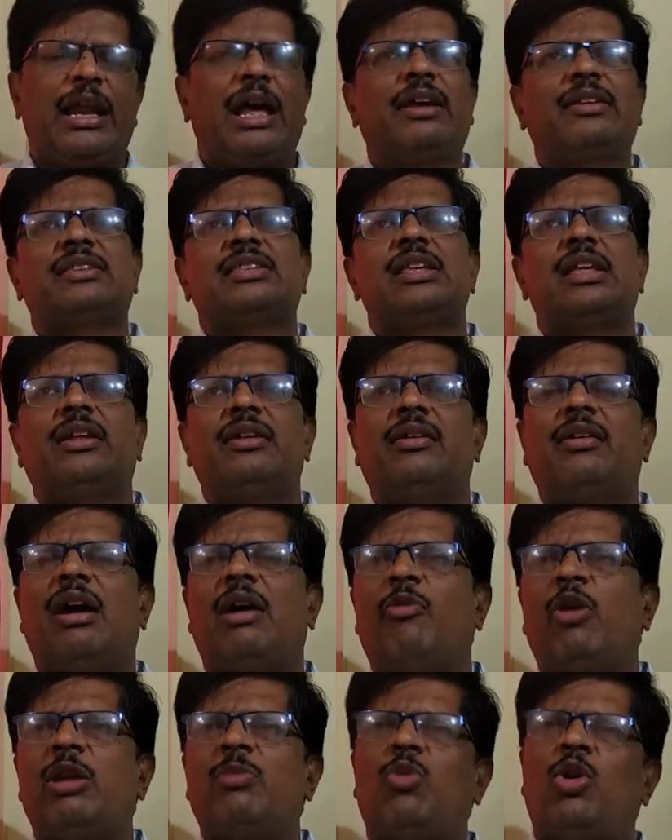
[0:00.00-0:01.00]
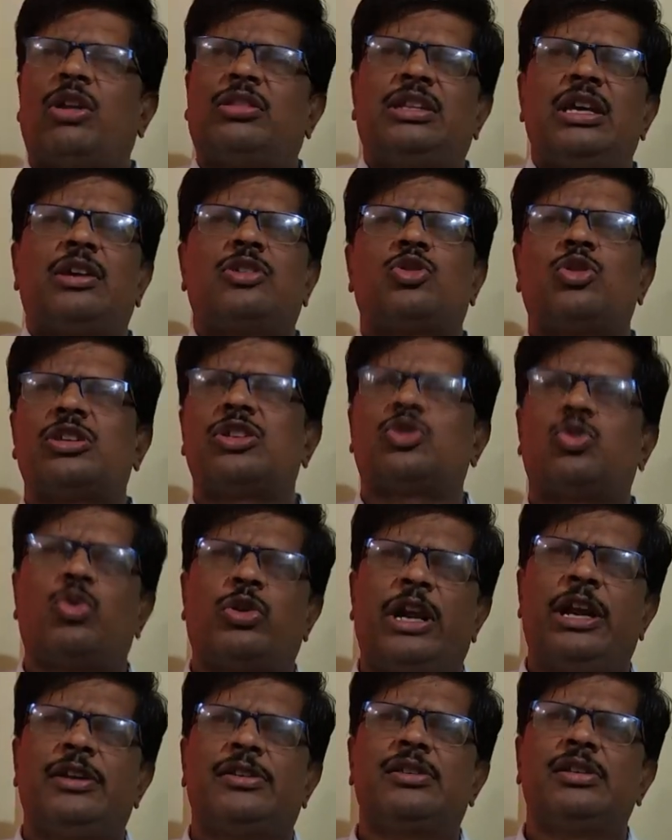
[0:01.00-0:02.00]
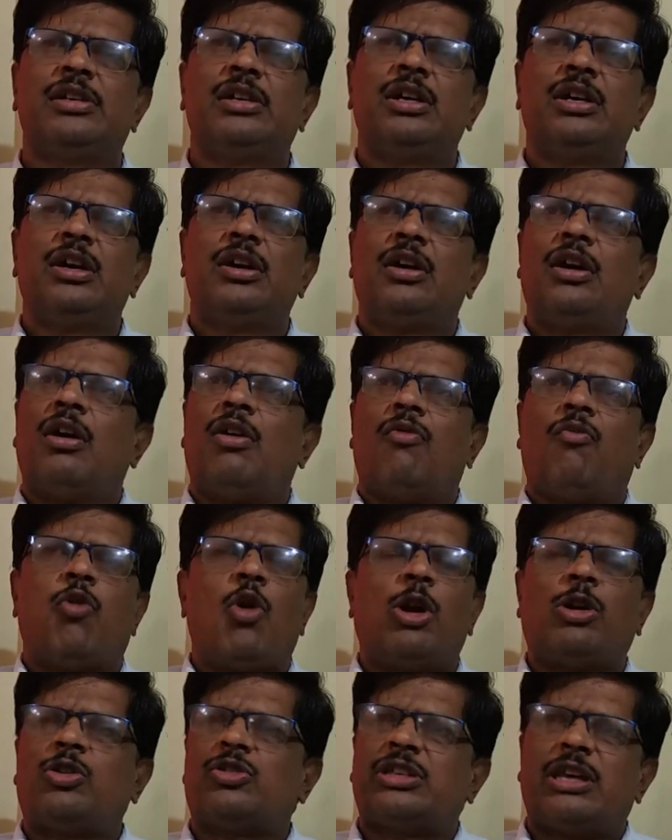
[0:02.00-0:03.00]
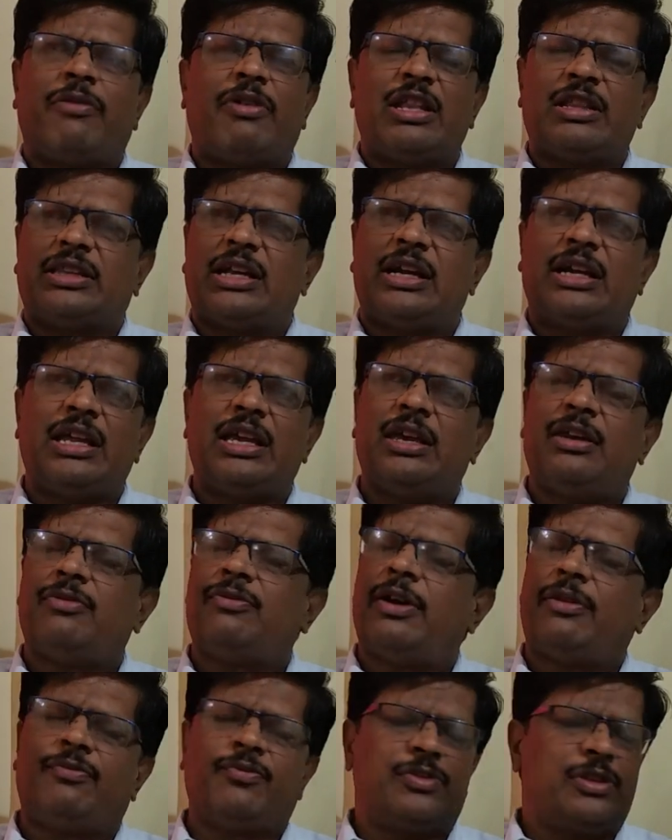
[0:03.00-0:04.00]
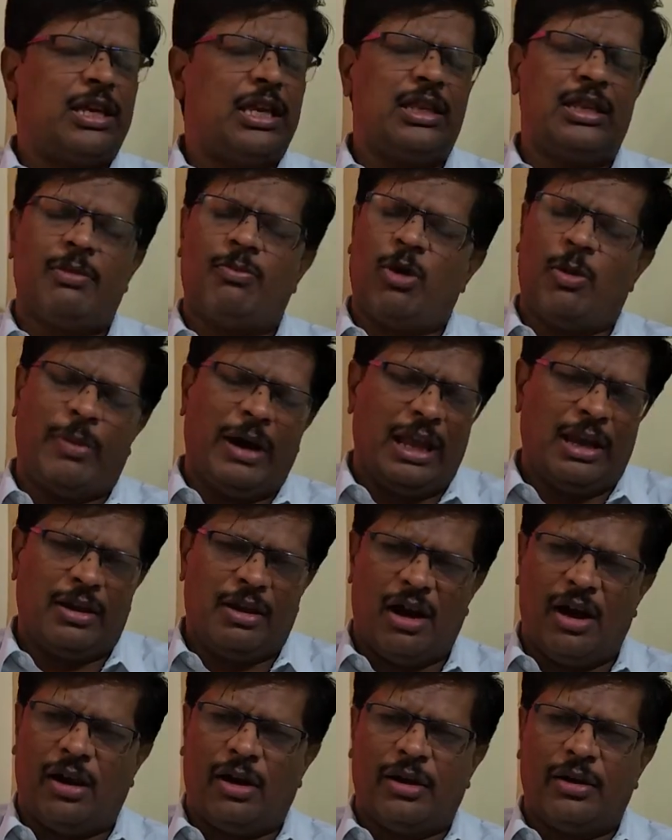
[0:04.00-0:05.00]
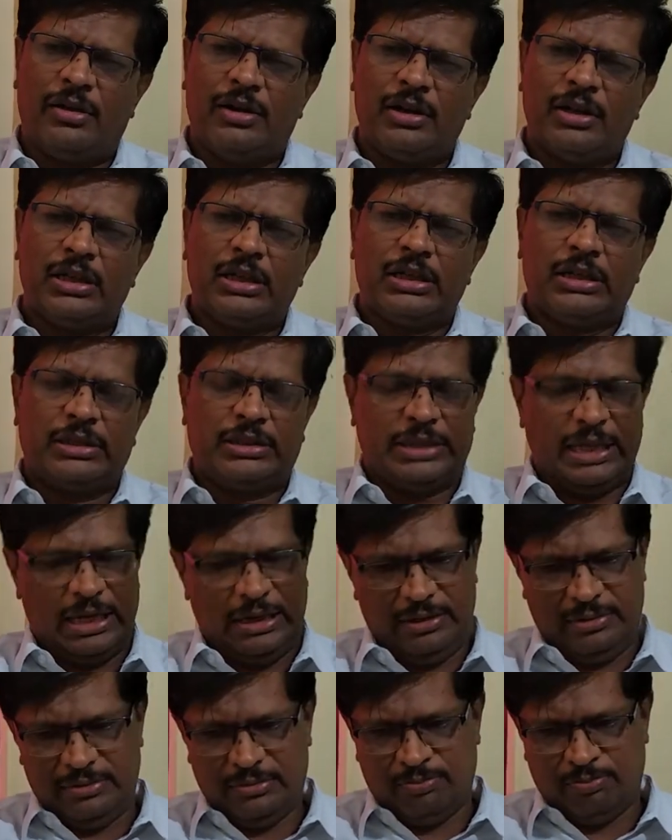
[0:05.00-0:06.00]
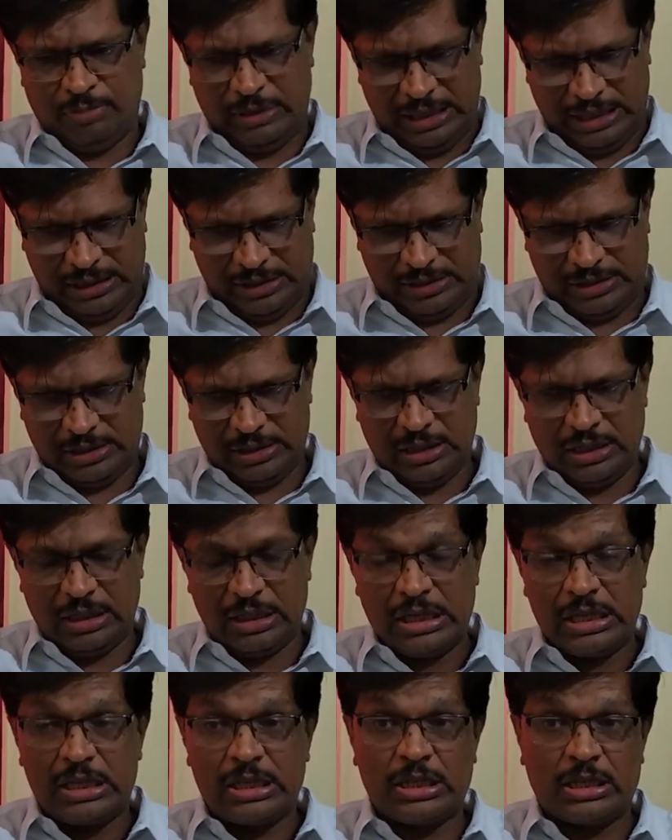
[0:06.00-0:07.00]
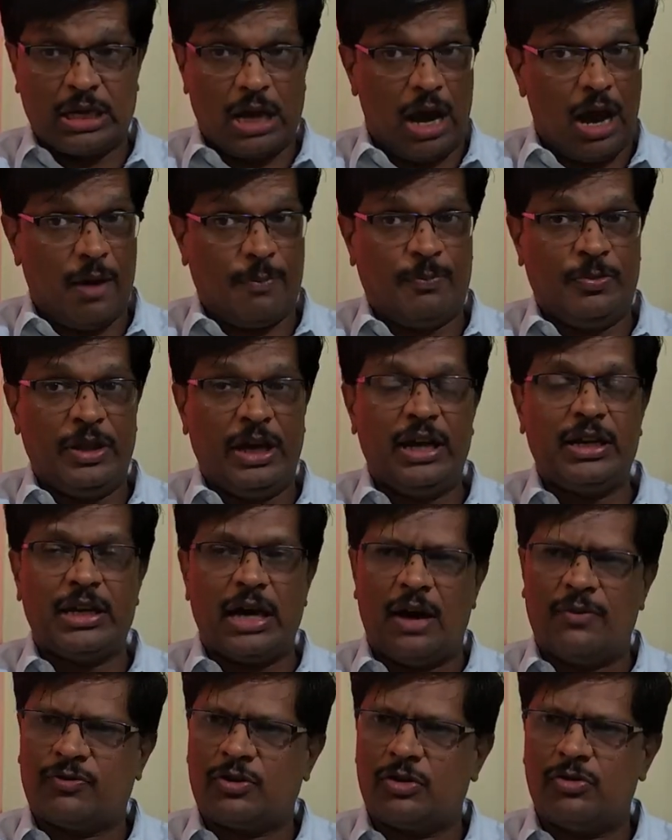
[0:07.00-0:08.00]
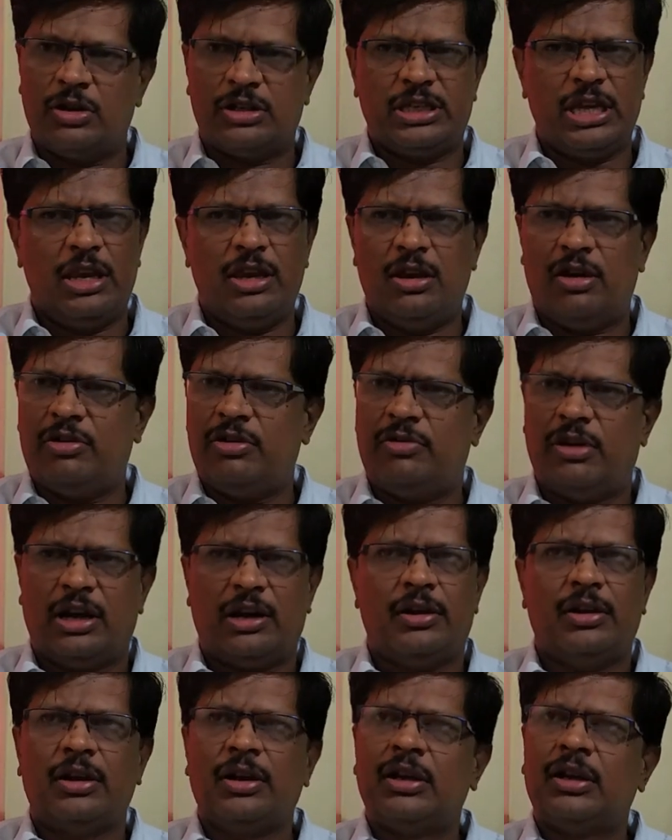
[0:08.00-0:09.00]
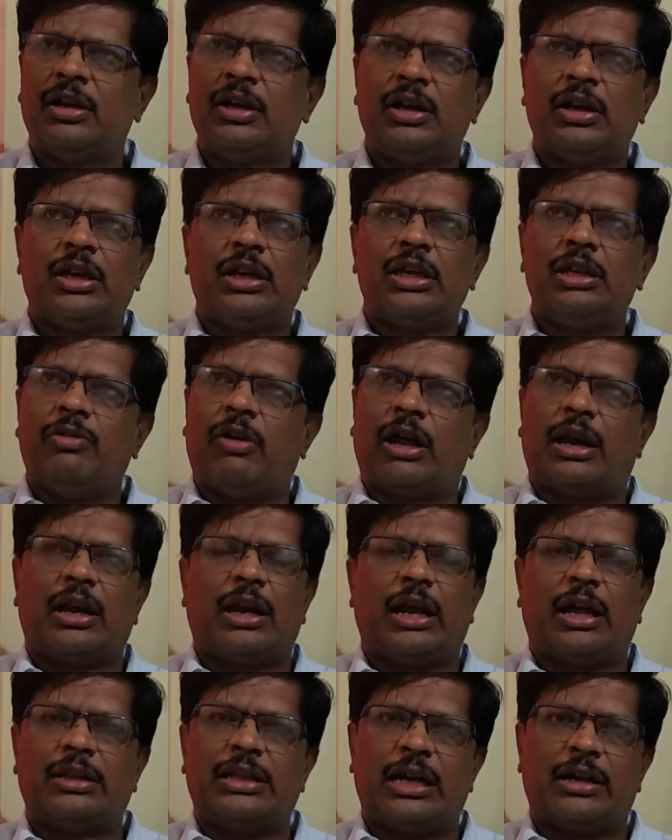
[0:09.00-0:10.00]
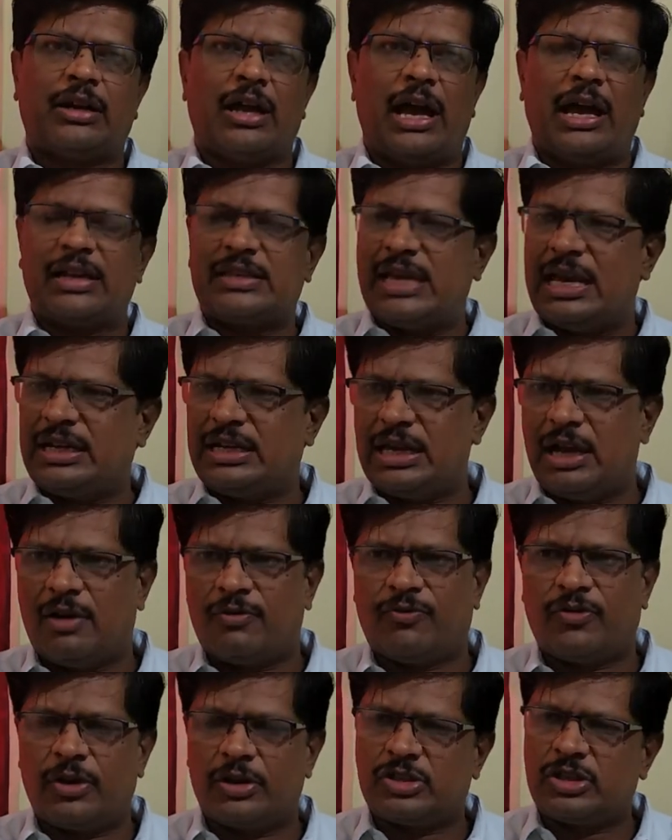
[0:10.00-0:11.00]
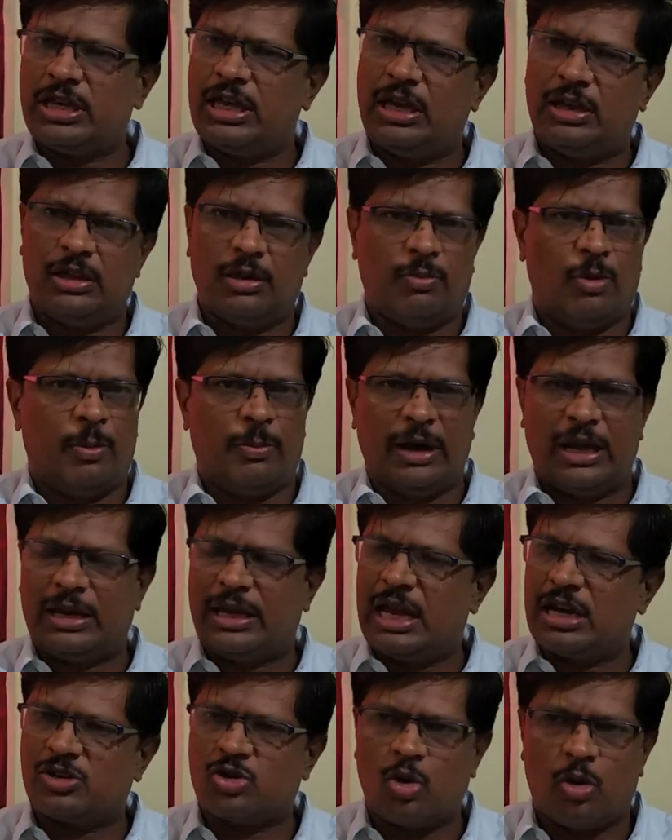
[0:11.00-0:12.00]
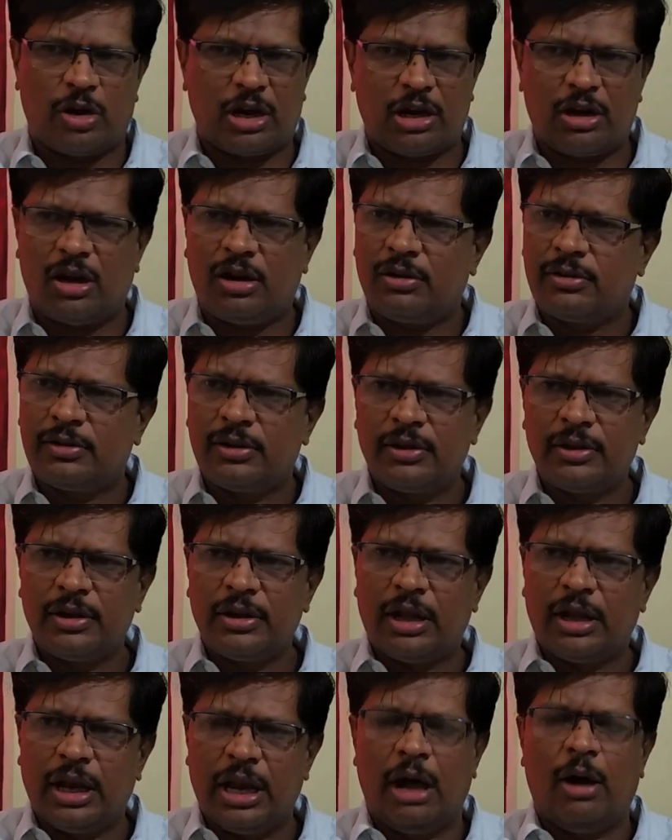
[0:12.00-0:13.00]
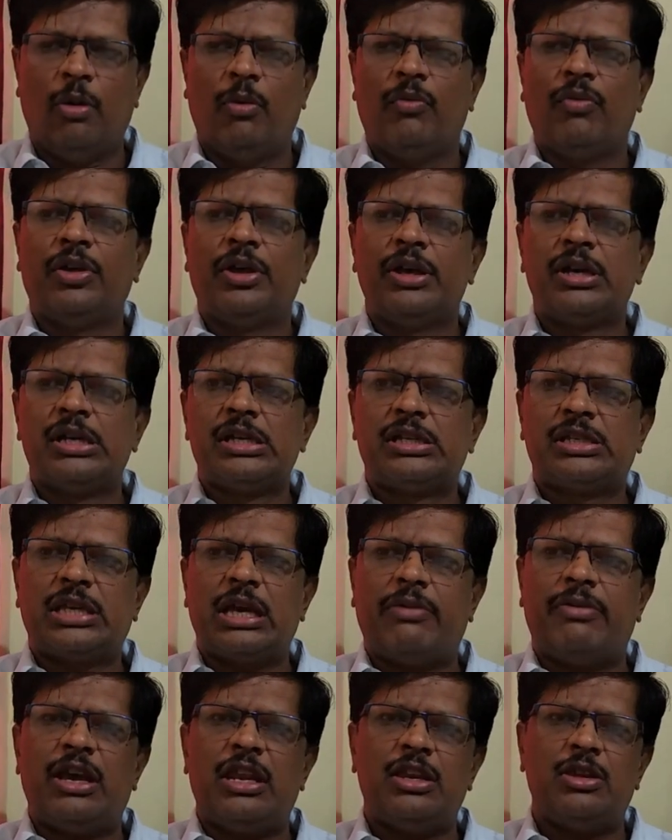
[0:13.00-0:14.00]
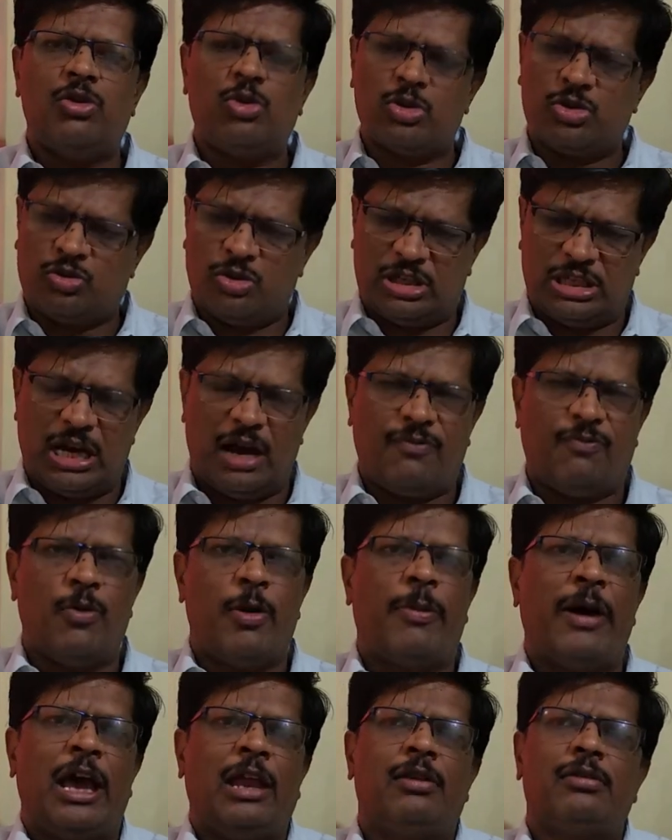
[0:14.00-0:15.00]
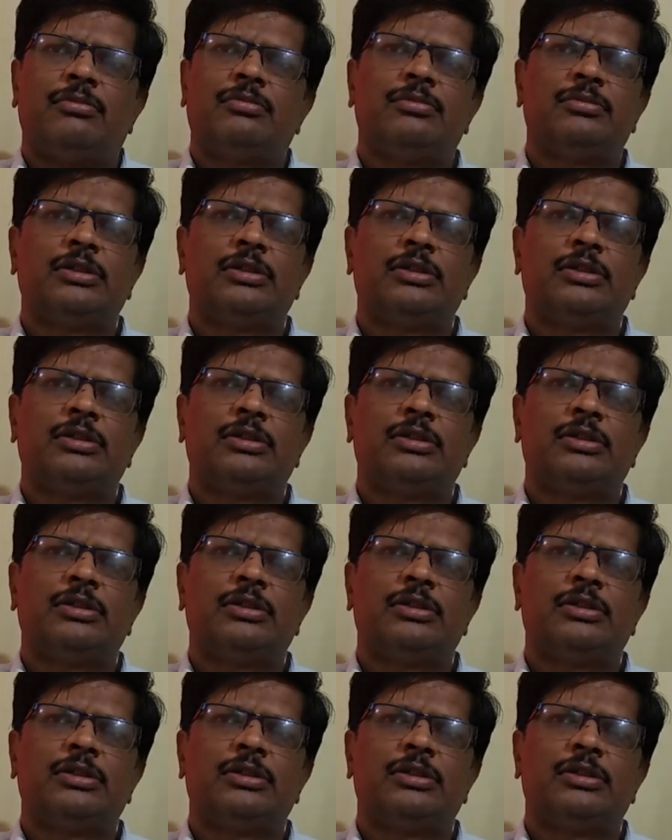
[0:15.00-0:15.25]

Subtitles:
Next, one more thing to the students. 4 to 7:30, you have seen the mobile, no? Then, please, stop that afterwards. Anyhow, your that anxiety of seeing the mobile gets over, no? Now, 7 you switch off mobile.